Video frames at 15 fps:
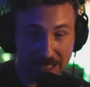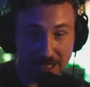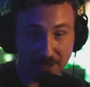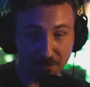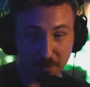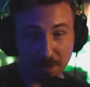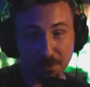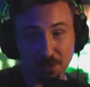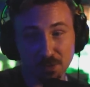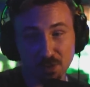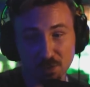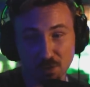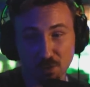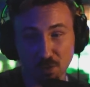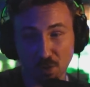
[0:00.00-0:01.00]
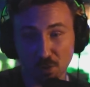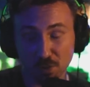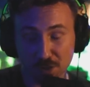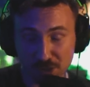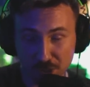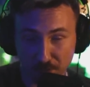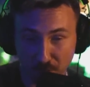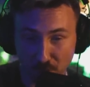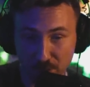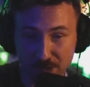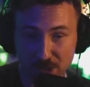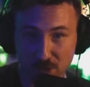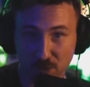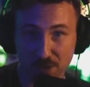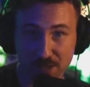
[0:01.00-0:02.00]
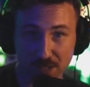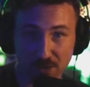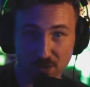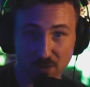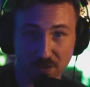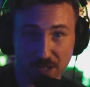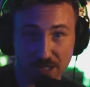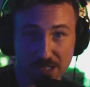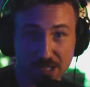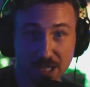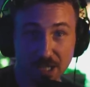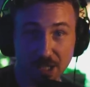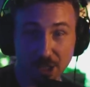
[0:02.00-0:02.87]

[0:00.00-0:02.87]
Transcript: if people do support stores that do this,